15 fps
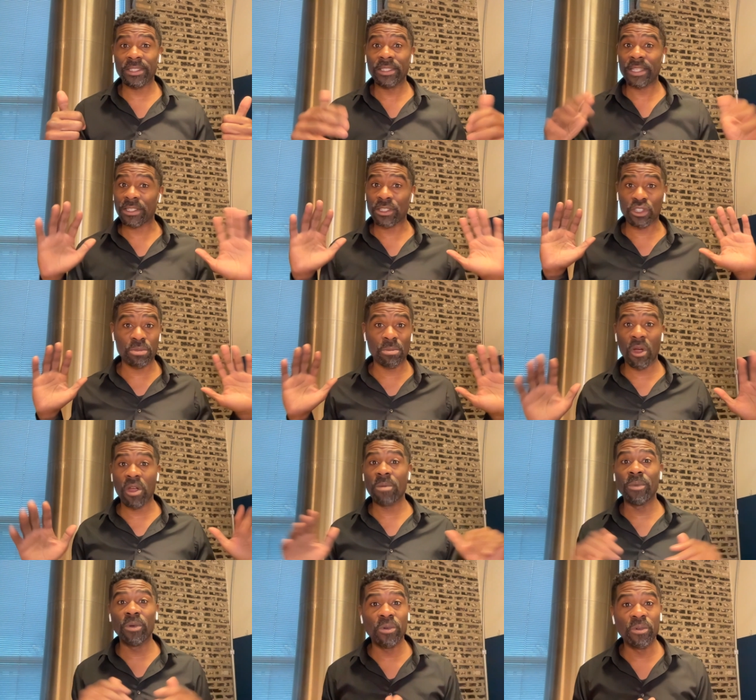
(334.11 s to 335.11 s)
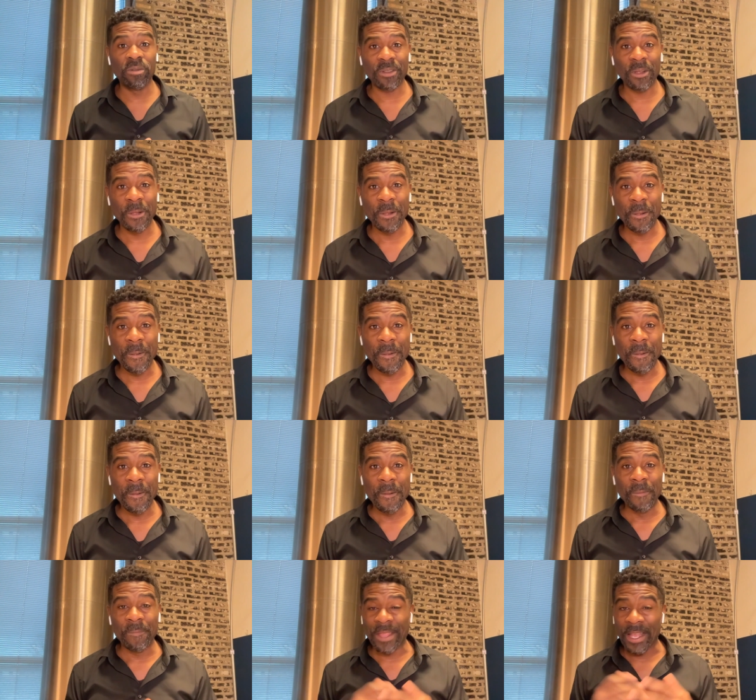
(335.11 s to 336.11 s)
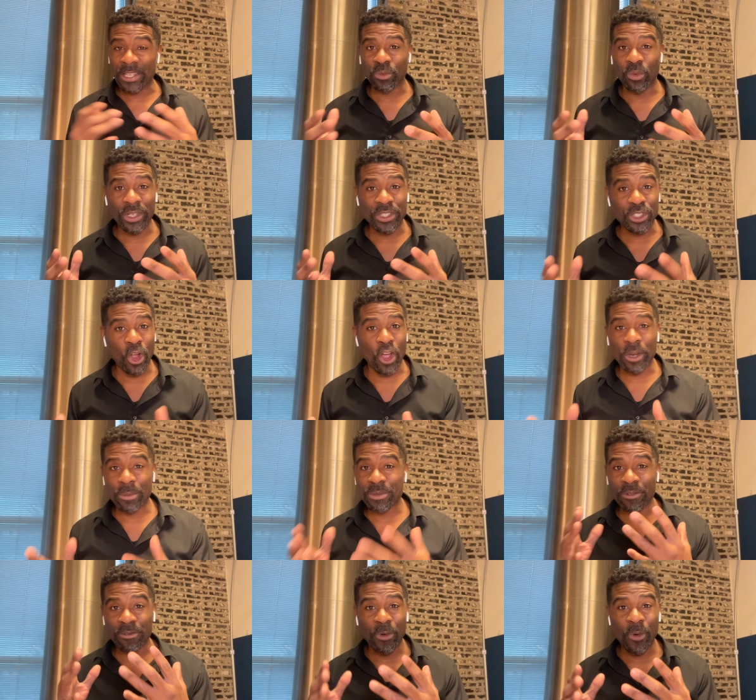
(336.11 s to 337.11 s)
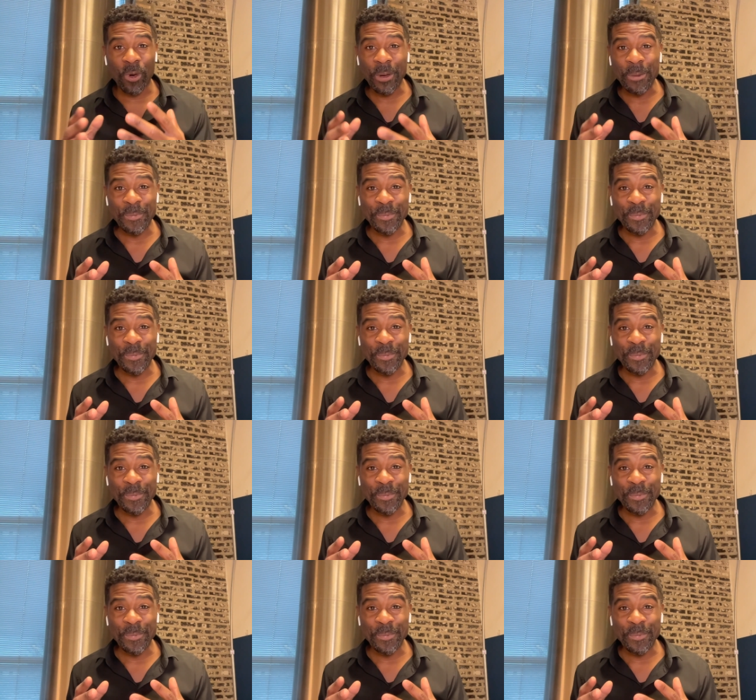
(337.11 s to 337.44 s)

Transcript: That's a smart move. That's what startups are for.